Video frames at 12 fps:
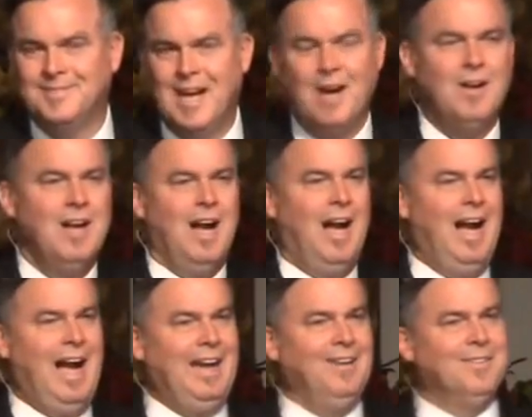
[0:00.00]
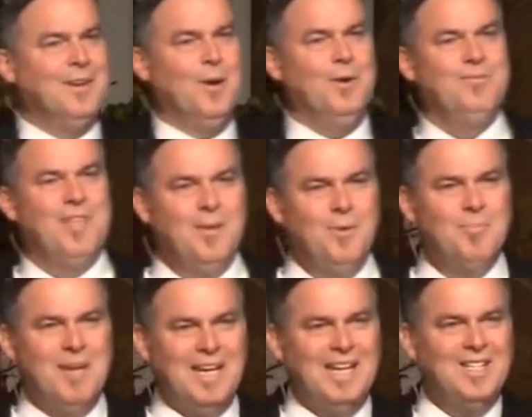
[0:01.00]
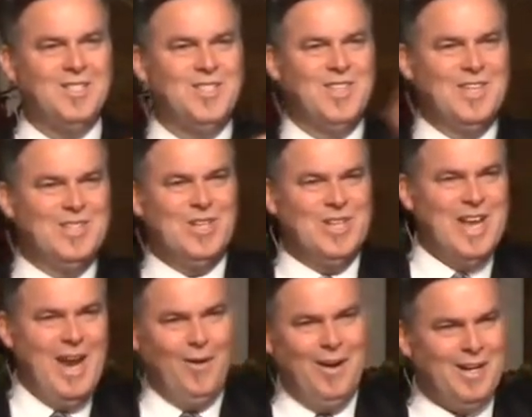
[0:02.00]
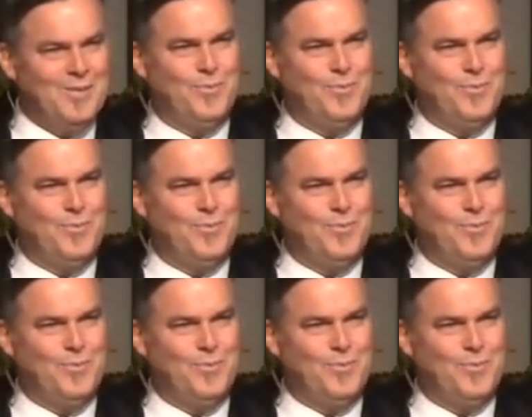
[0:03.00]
Now, I don't know if they were meaning the generic